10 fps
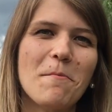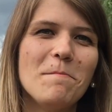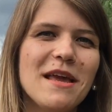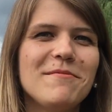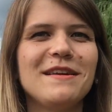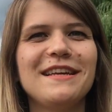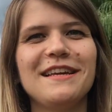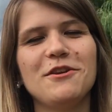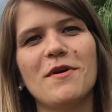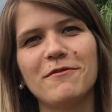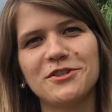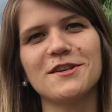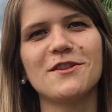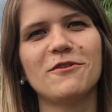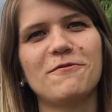maybe you have
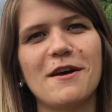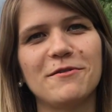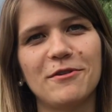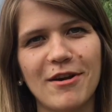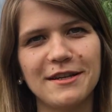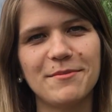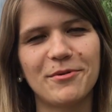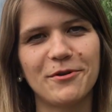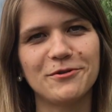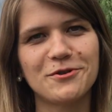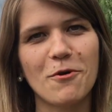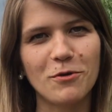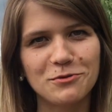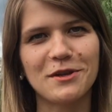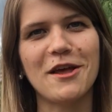just not found the right approach
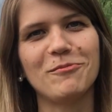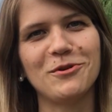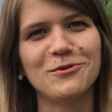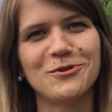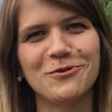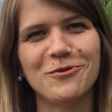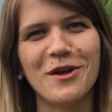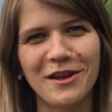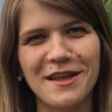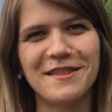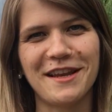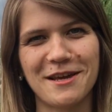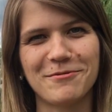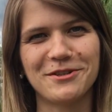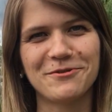which would help you to learn the
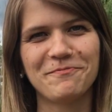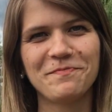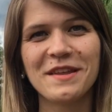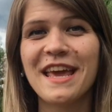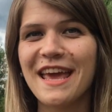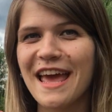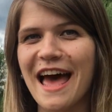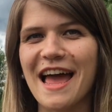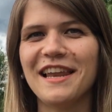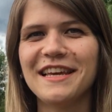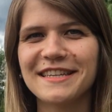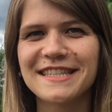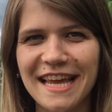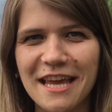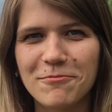language. I like a
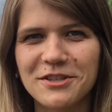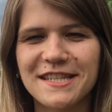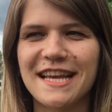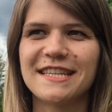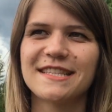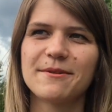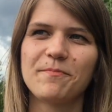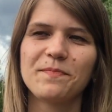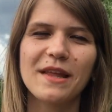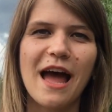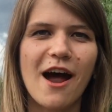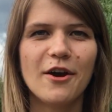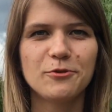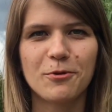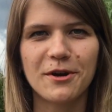saying which says,
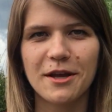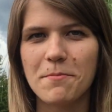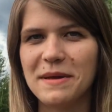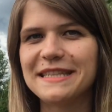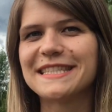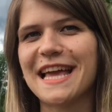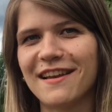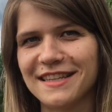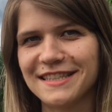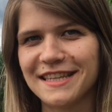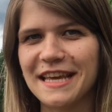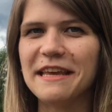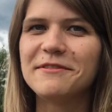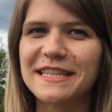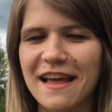"Hard work beats talent
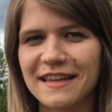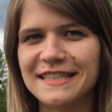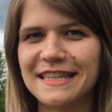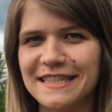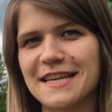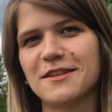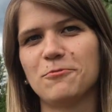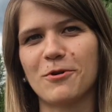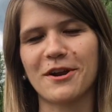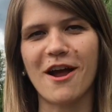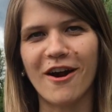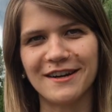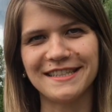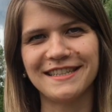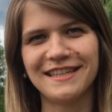if talent doesn't work hard."